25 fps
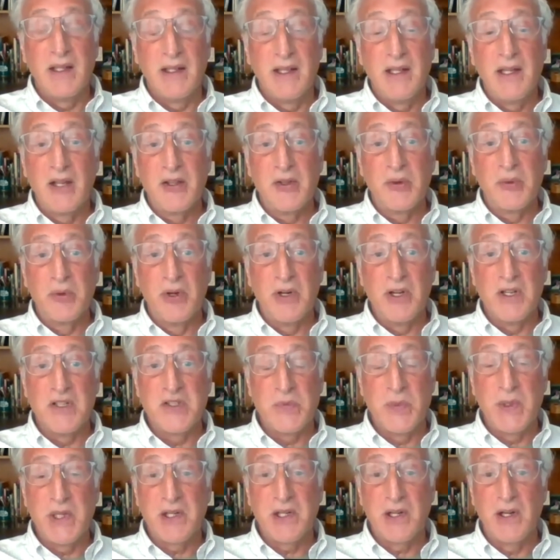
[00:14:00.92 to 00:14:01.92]
In other
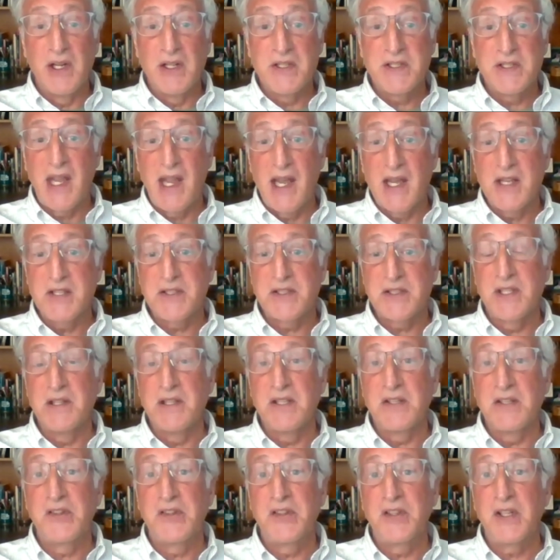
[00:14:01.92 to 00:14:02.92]
words,
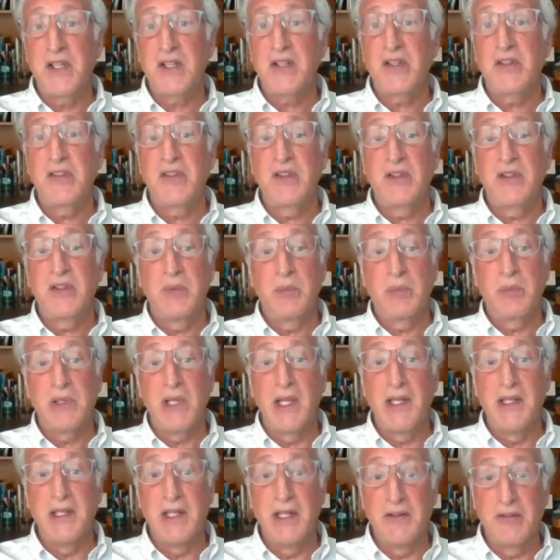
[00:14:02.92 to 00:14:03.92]
because as to the
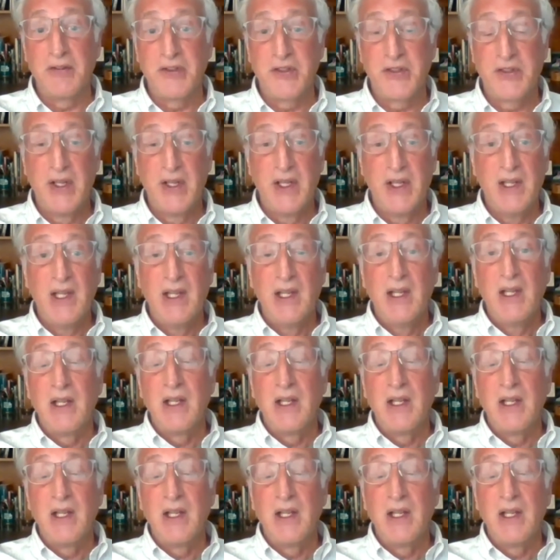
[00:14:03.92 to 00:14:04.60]
6 plaintiffs,